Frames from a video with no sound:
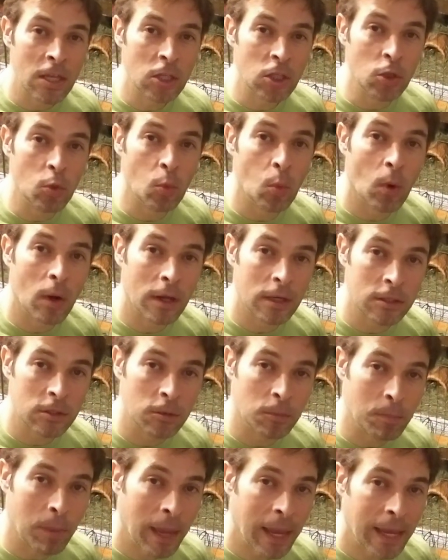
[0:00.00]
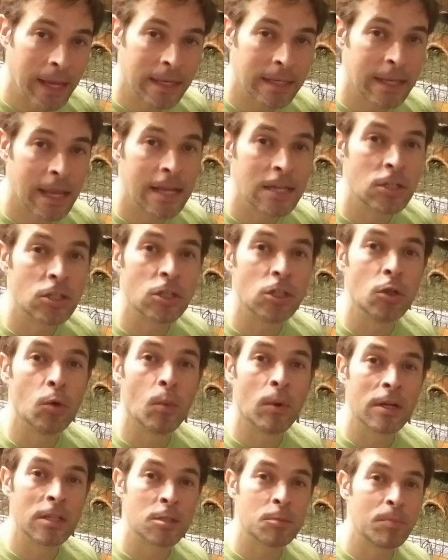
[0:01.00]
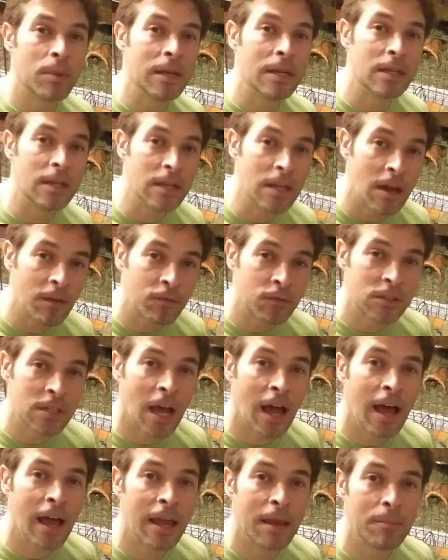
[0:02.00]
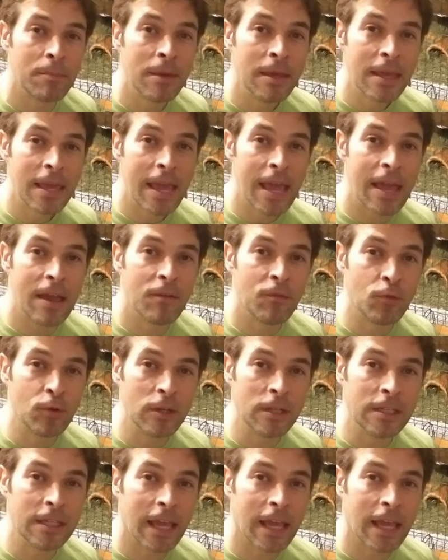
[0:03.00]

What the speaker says: You want to pay attention. You want to spend enough time every